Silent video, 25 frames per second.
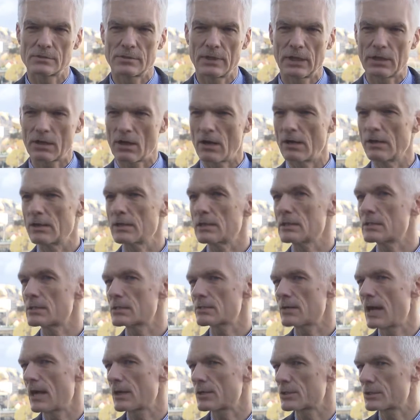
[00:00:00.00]
The current
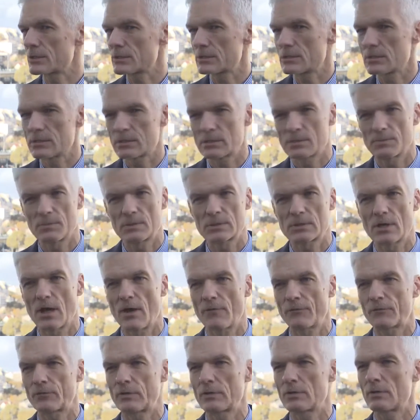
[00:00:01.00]
instructional system is
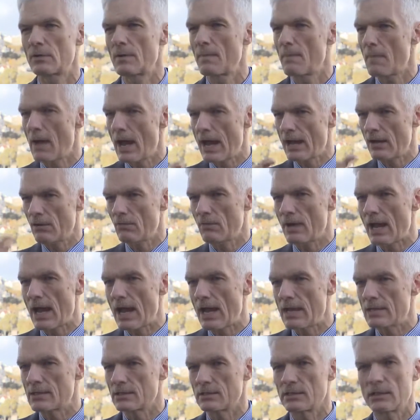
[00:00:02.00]
often, a mile
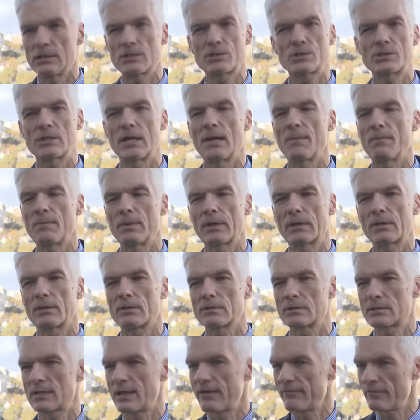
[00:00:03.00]
wide and inch deep
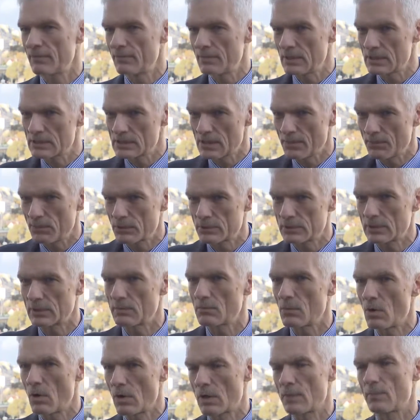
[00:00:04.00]
because governments are
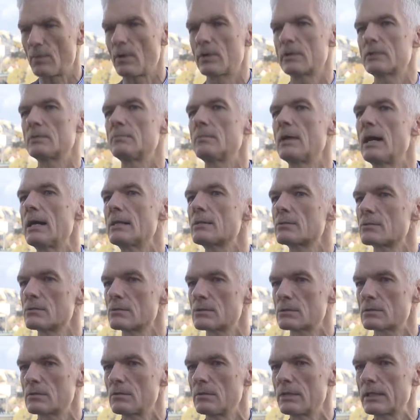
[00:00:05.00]
putting more and more demands
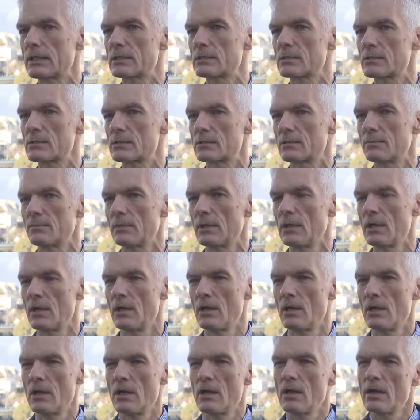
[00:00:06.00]
on schooling system.
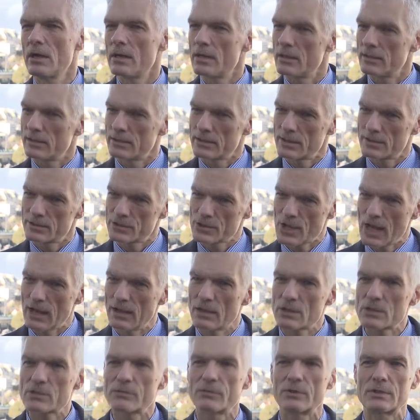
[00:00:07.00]
The
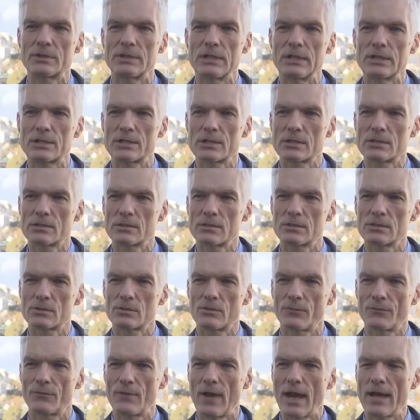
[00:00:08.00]
challenge for teachers is
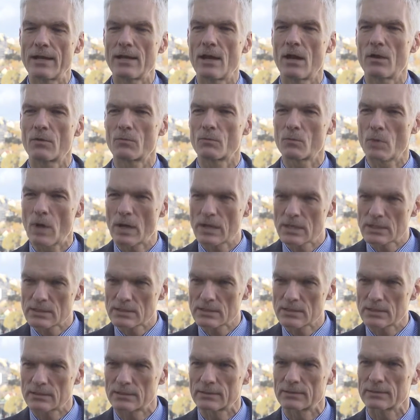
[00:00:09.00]
to find out what
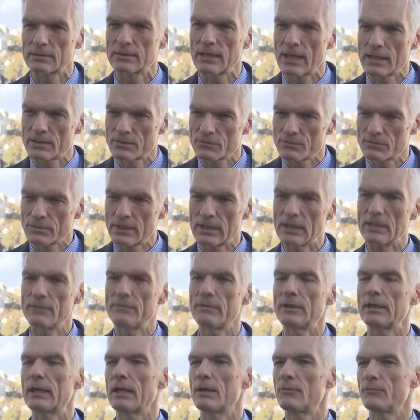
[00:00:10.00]
is it that really
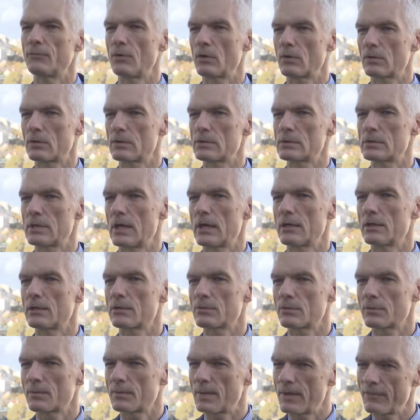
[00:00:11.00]
we can focus on
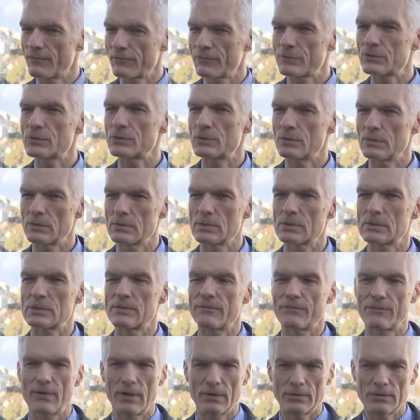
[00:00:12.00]
and to give students
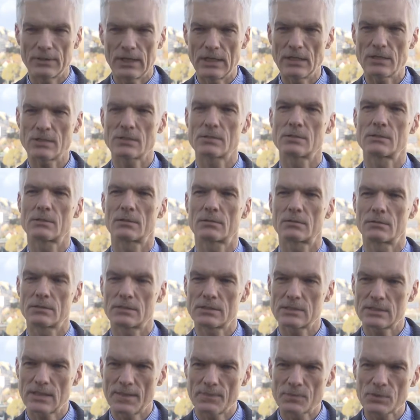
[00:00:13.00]
the foundations, the
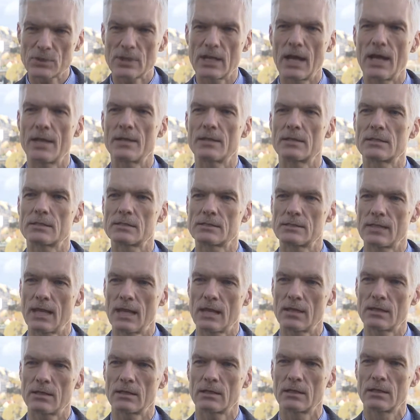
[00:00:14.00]
conceptual
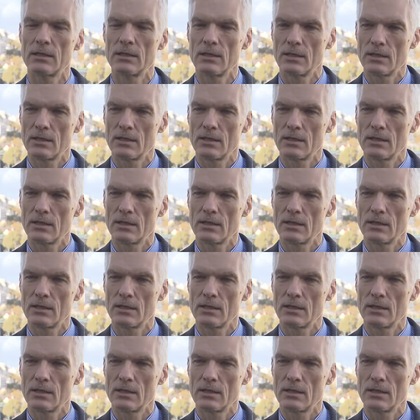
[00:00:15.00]
understanding